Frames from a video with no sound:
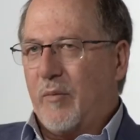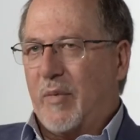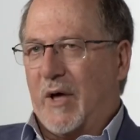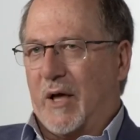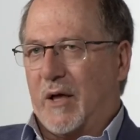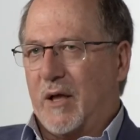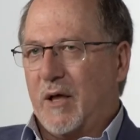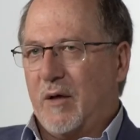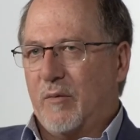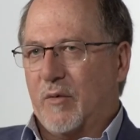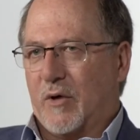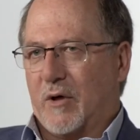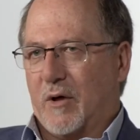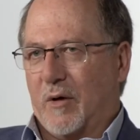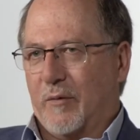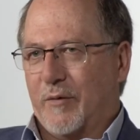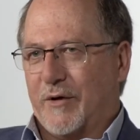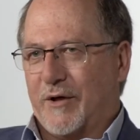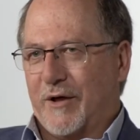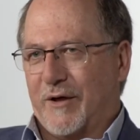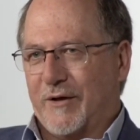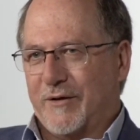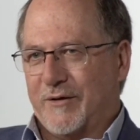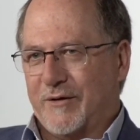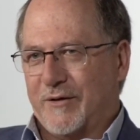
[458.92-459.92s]
about
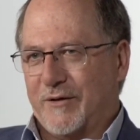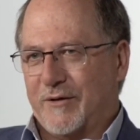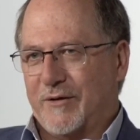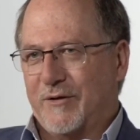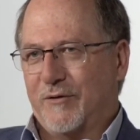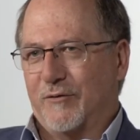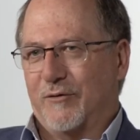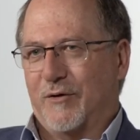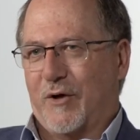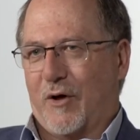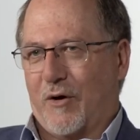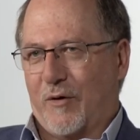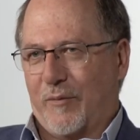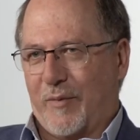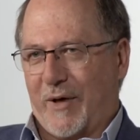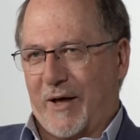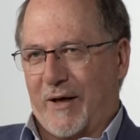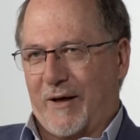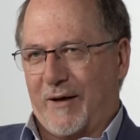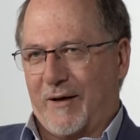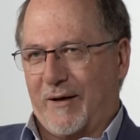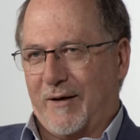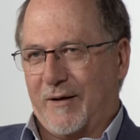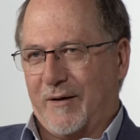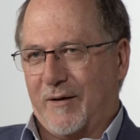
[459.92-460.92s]
haemochromatosis, you'll know
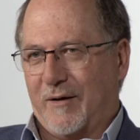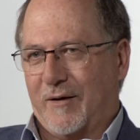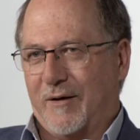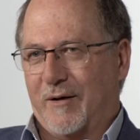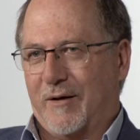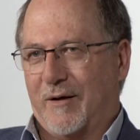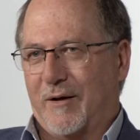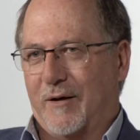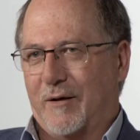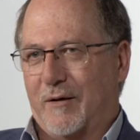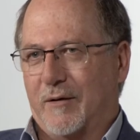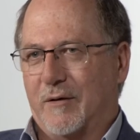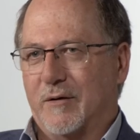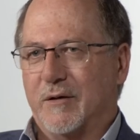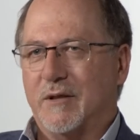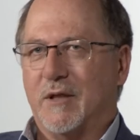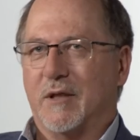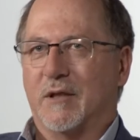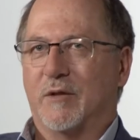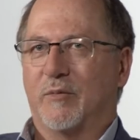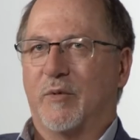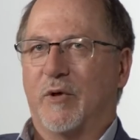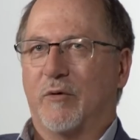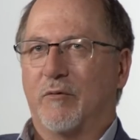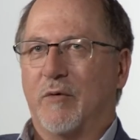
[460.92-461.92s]
about it. And it
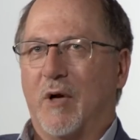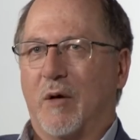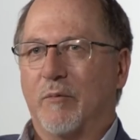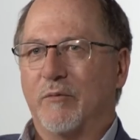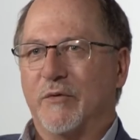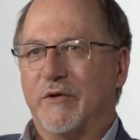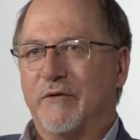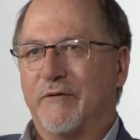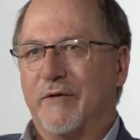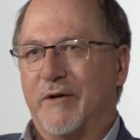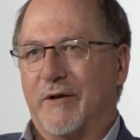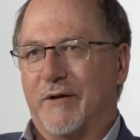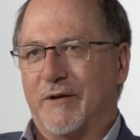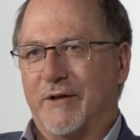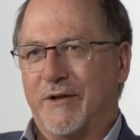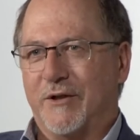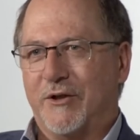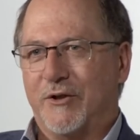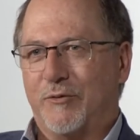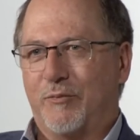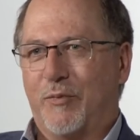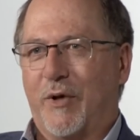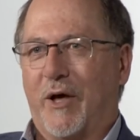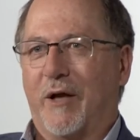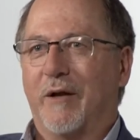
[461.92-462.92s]
sounds a bit
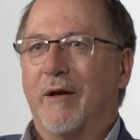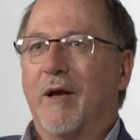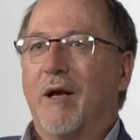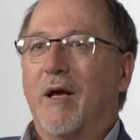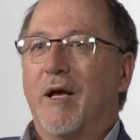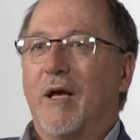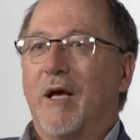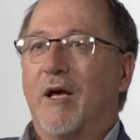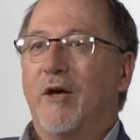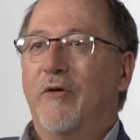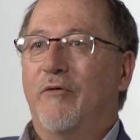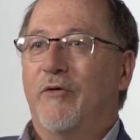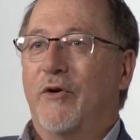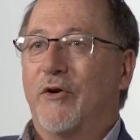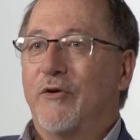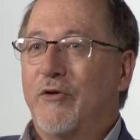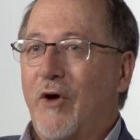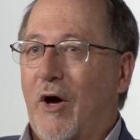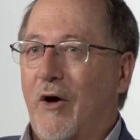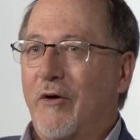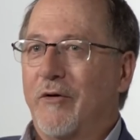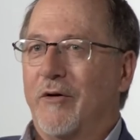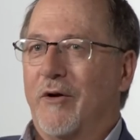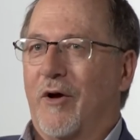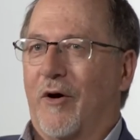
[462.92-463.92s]
Rumsfeldish, but if you
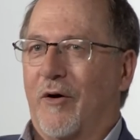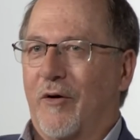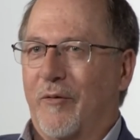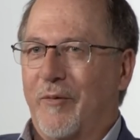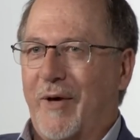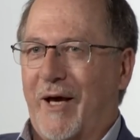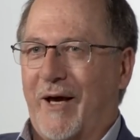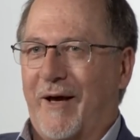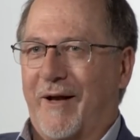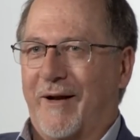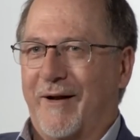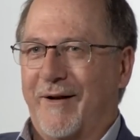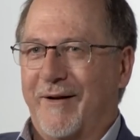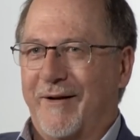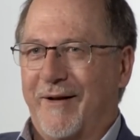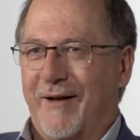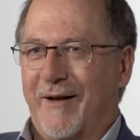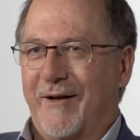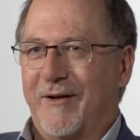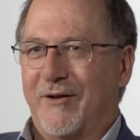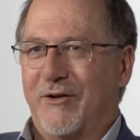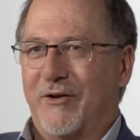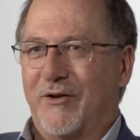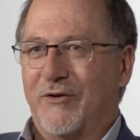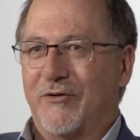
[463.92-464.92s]
don't know about it
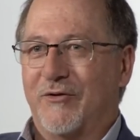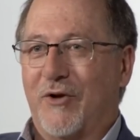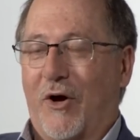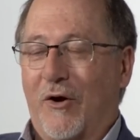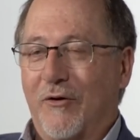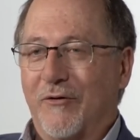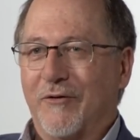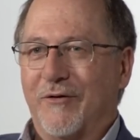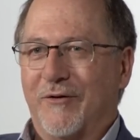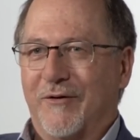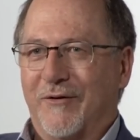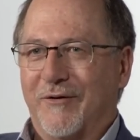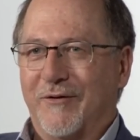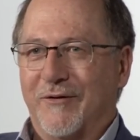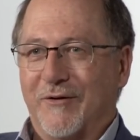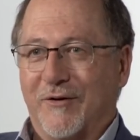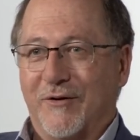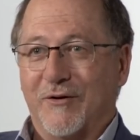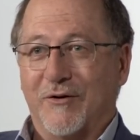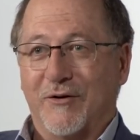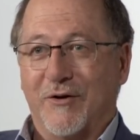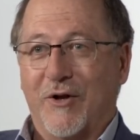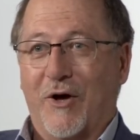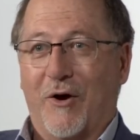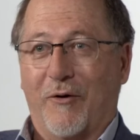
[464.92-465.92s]
and you don't
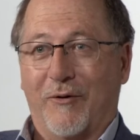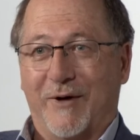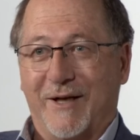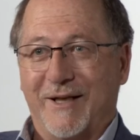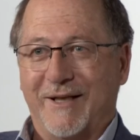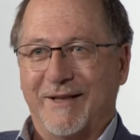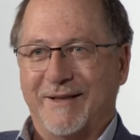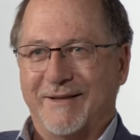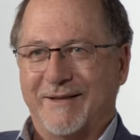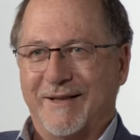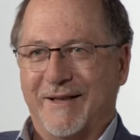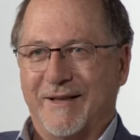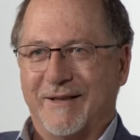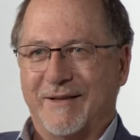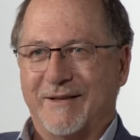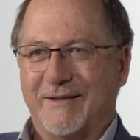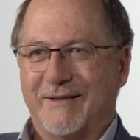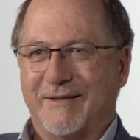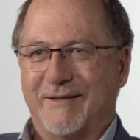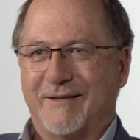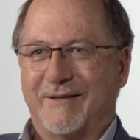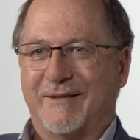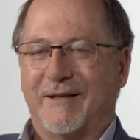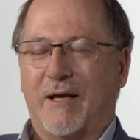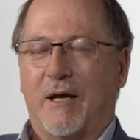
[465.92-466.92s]
know it
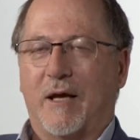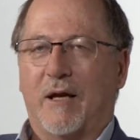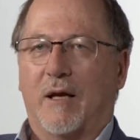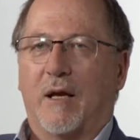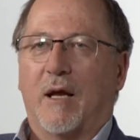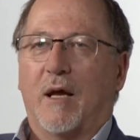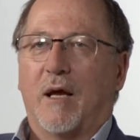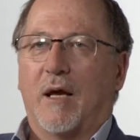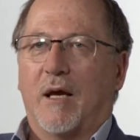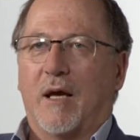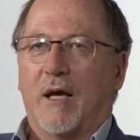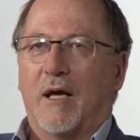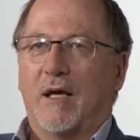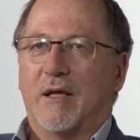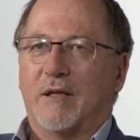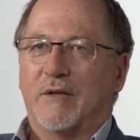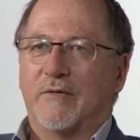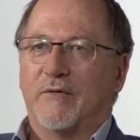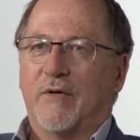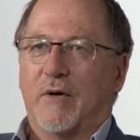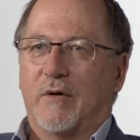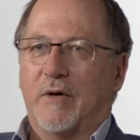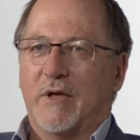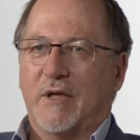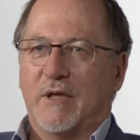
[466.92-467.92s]
exists, then it's
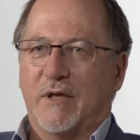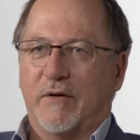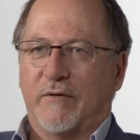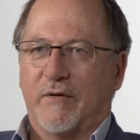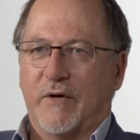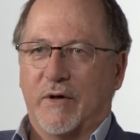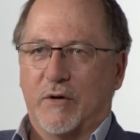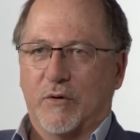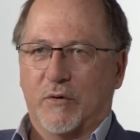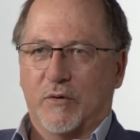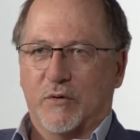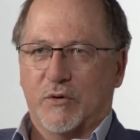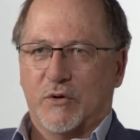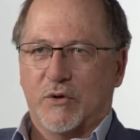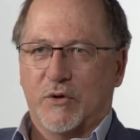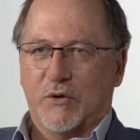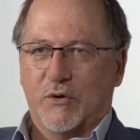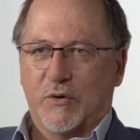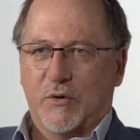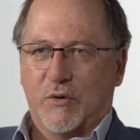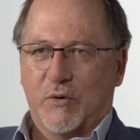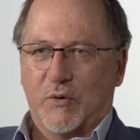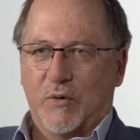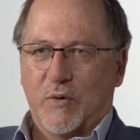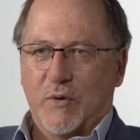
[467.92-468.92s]
very difficult
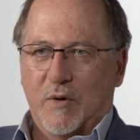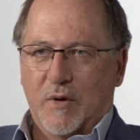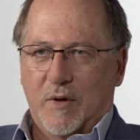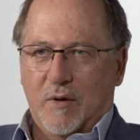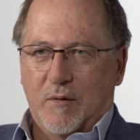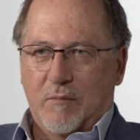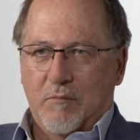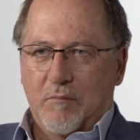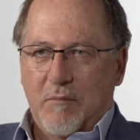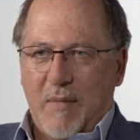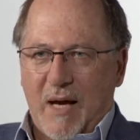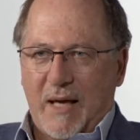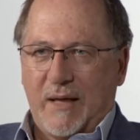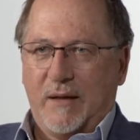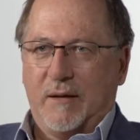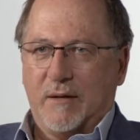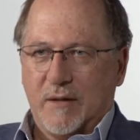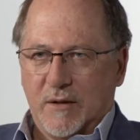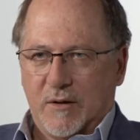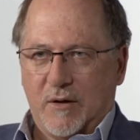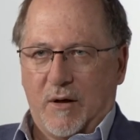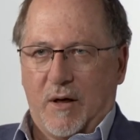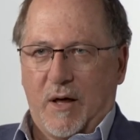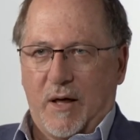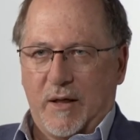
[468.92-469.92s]
to make
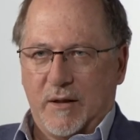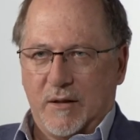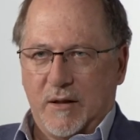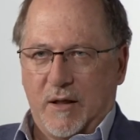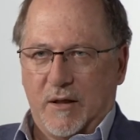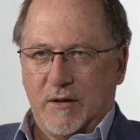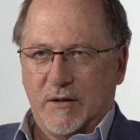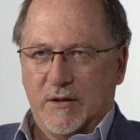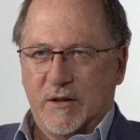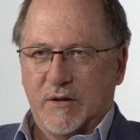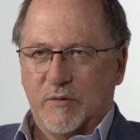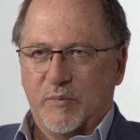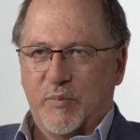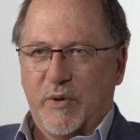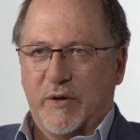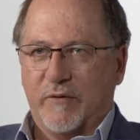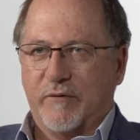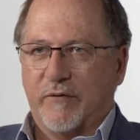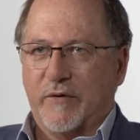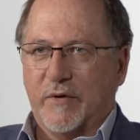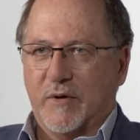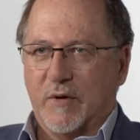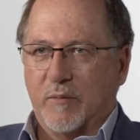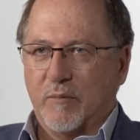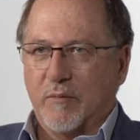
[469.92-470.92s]
the diagnosis. But
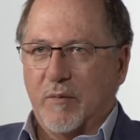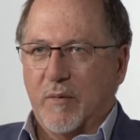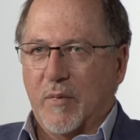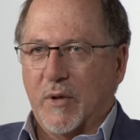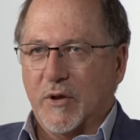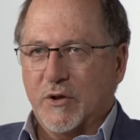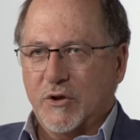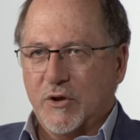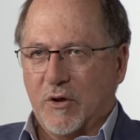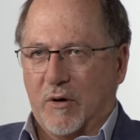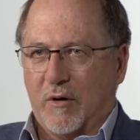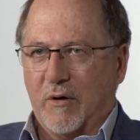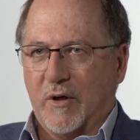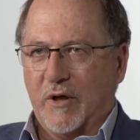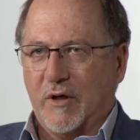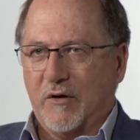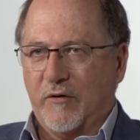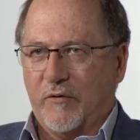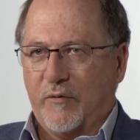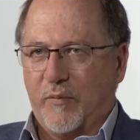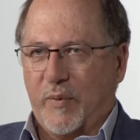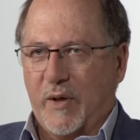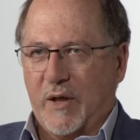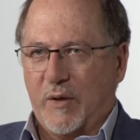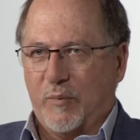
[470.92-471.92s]
for the majority
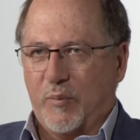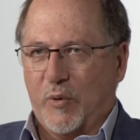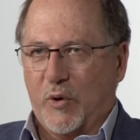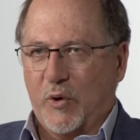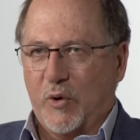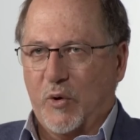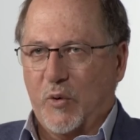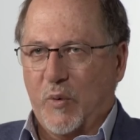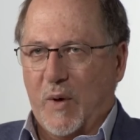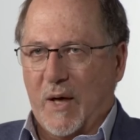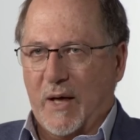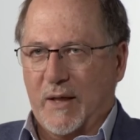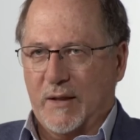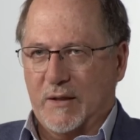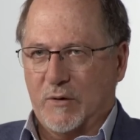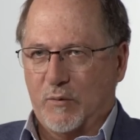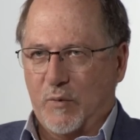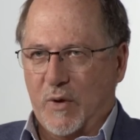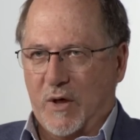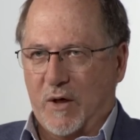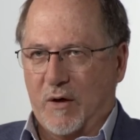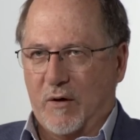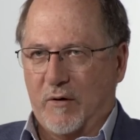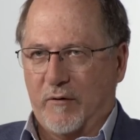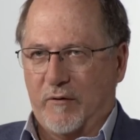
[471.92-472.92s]
of people who aren't
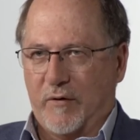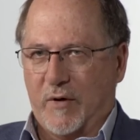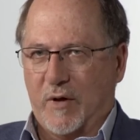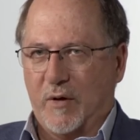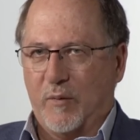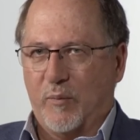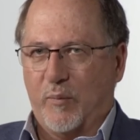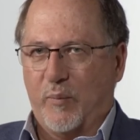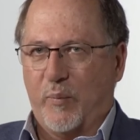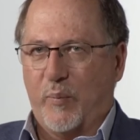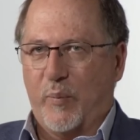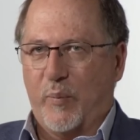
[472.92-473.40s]
aware of it